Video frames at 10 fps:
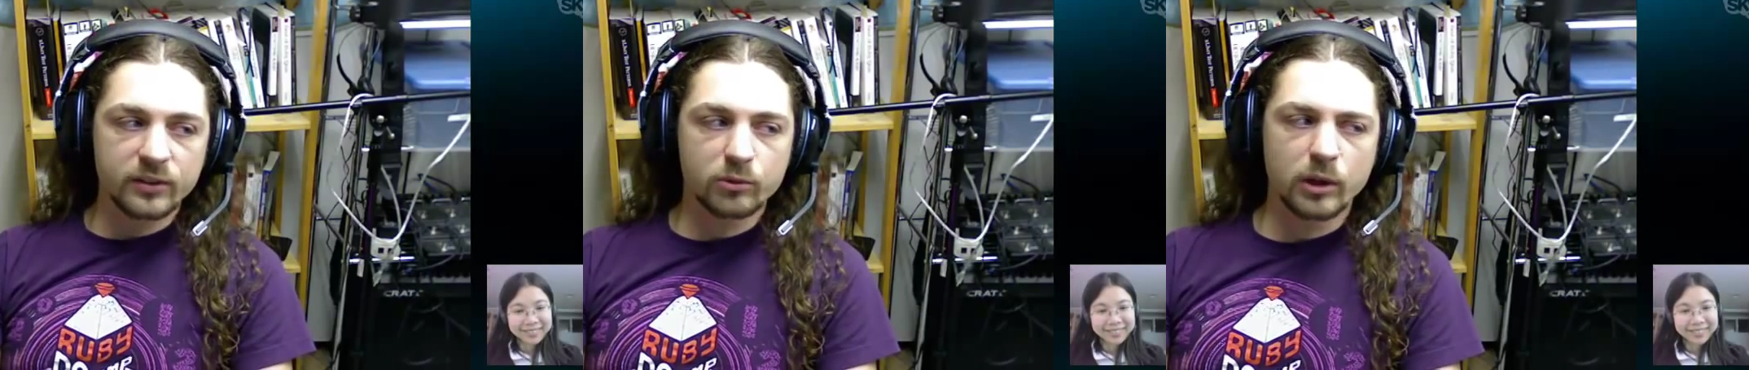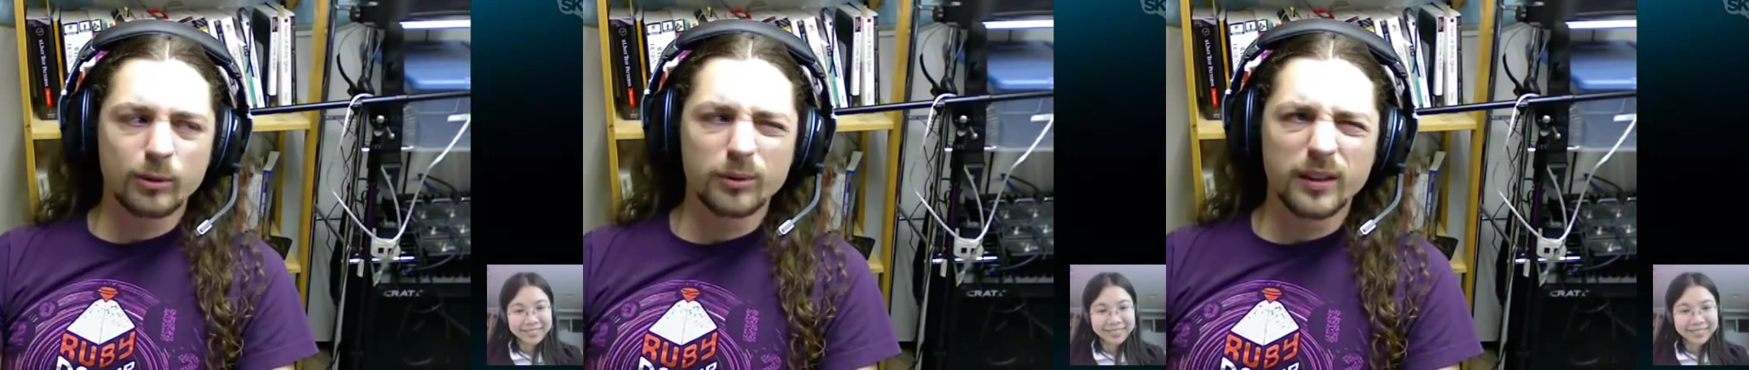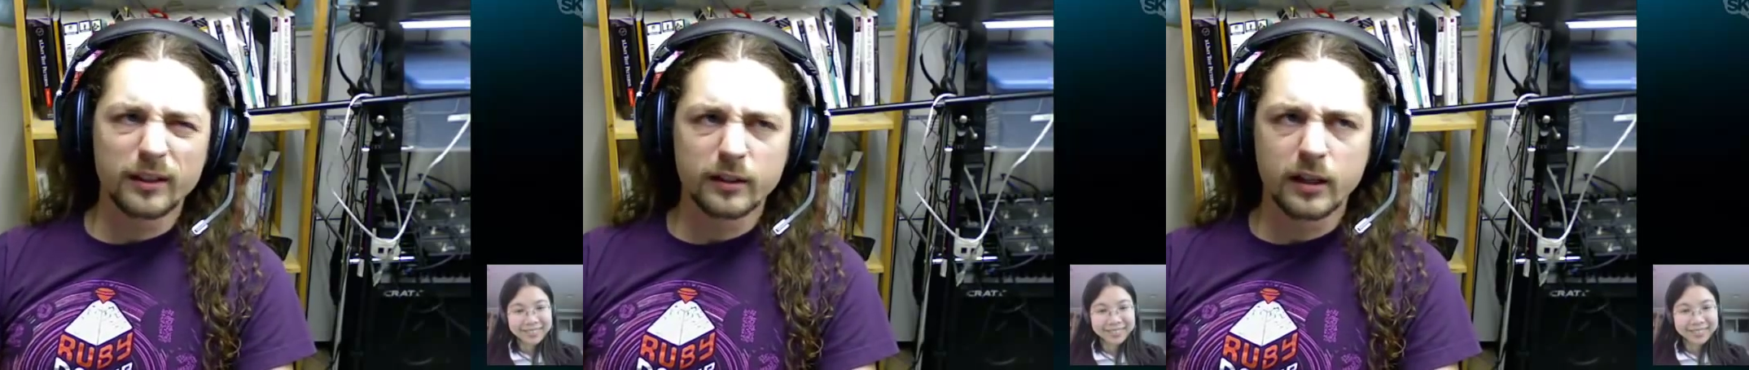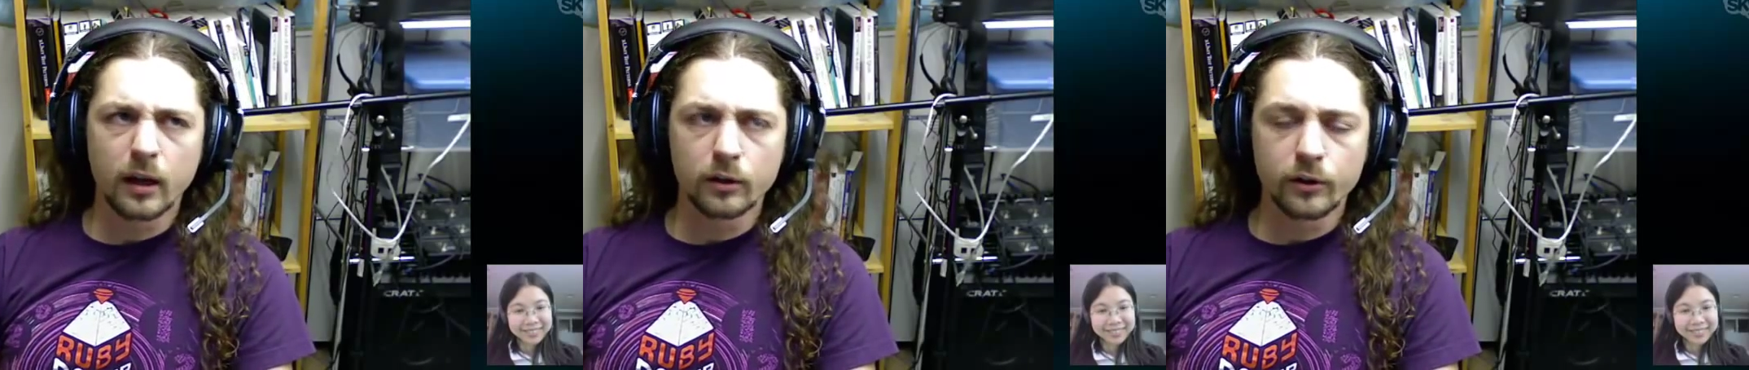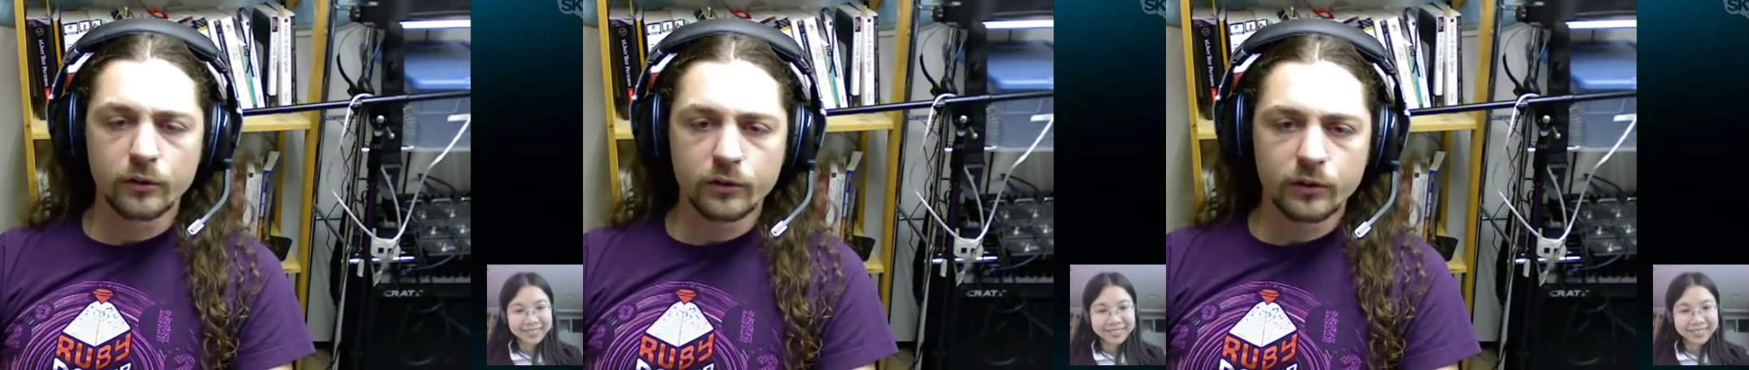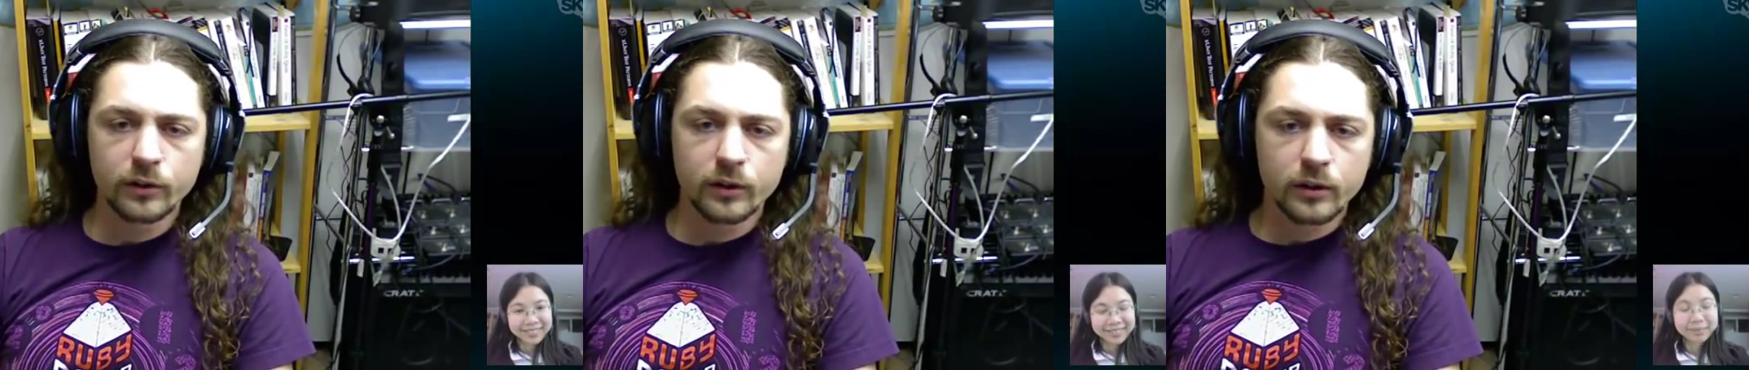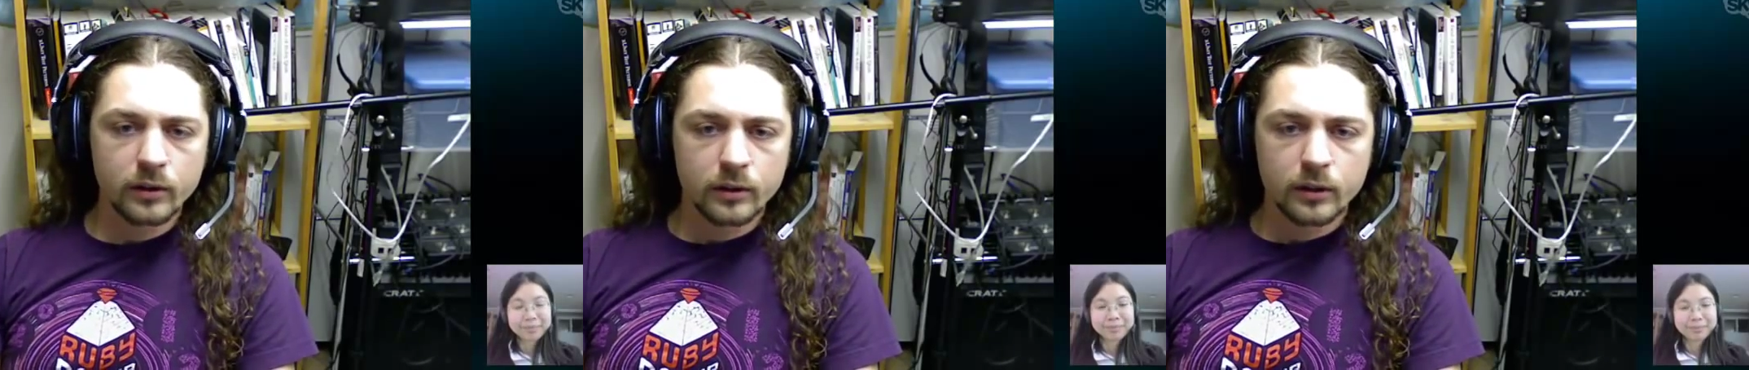Speaker 1: some trouble with like the colors,
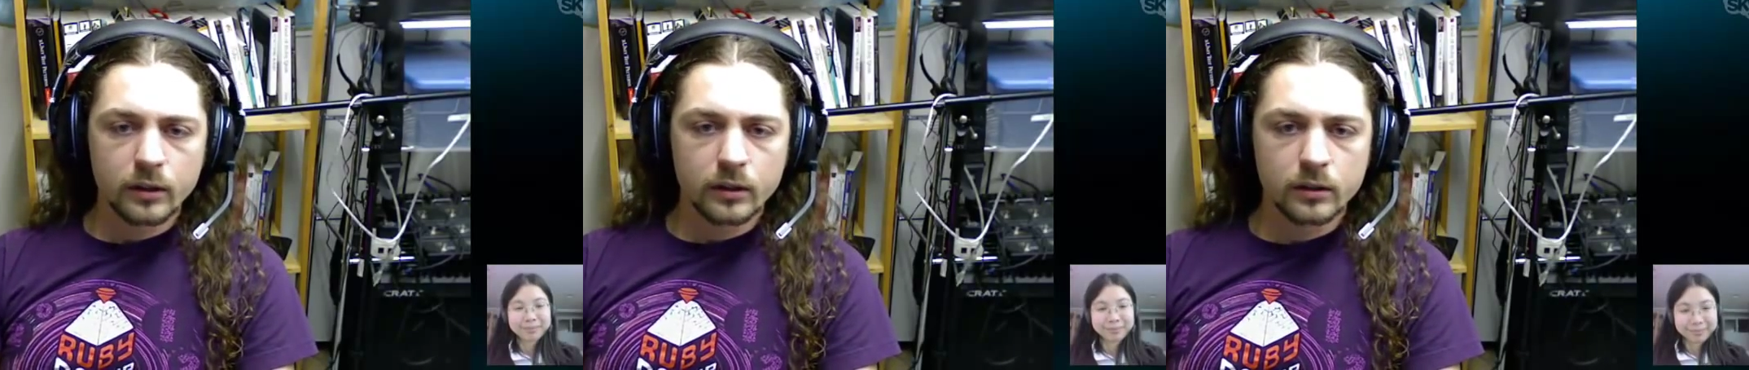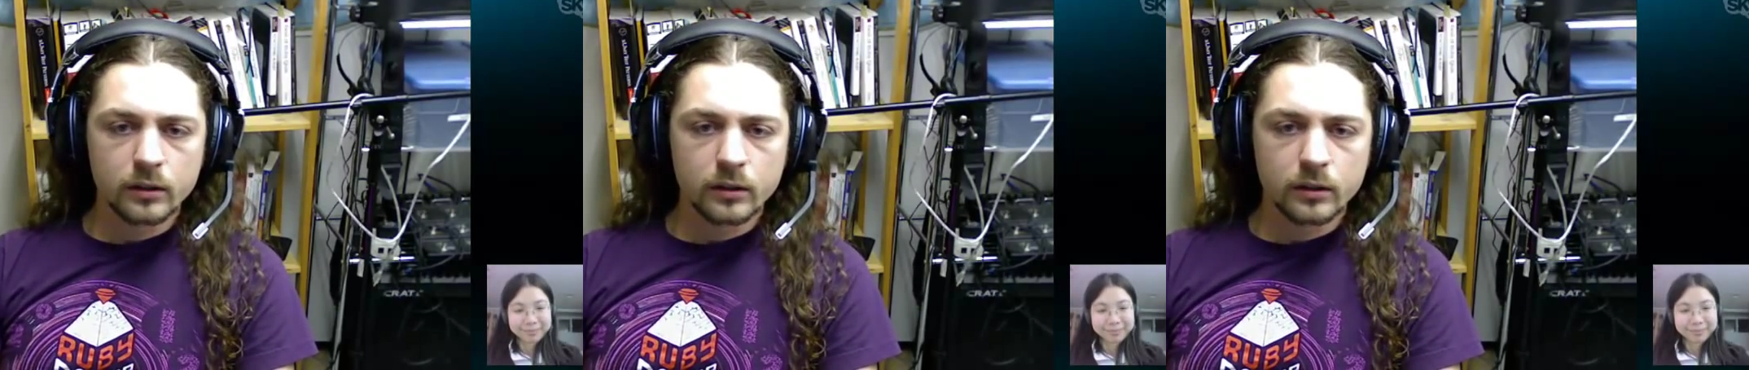mm.